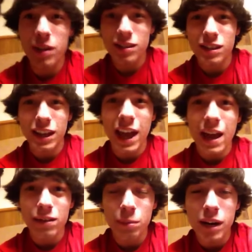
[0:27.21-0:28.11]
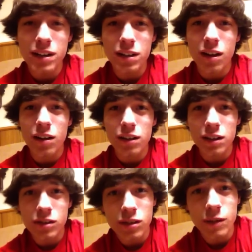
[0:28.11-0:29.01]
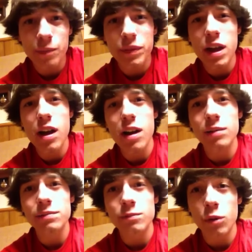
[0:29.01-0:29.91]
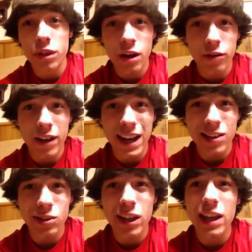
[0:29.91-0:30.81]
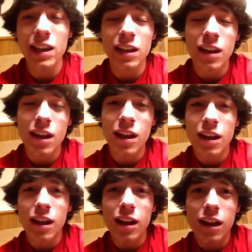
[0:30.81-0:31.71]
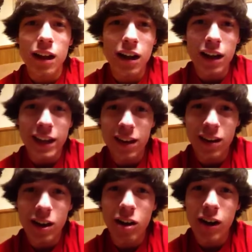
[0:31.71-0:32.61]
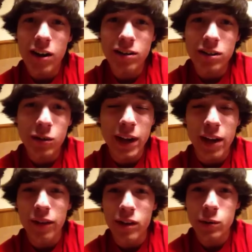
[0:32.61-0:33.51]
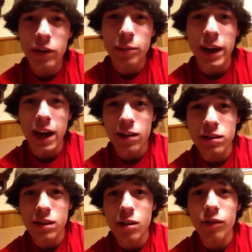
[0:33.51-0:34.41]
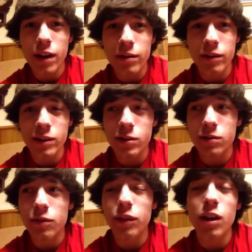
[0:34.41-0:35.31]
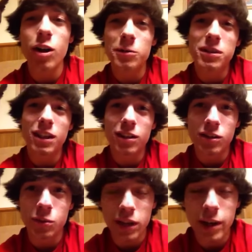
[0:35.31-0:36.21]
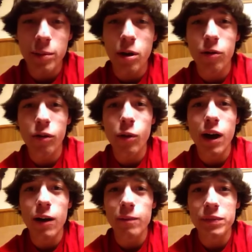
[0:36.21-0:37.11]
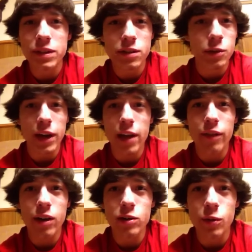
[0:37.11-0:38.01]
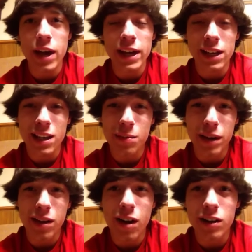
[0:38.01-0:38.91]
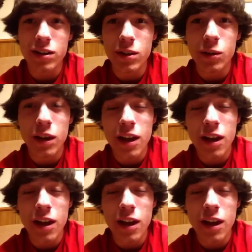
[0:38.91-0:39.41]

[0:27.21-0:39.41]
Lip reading: It's like half the price of Carthage. Without financial aid. Here in Colorado, it's 2.5 hours away from my house, so if I ever just feel homesick or just want to come home for a while, it's 2.5 hours away. I get to keep my car, too.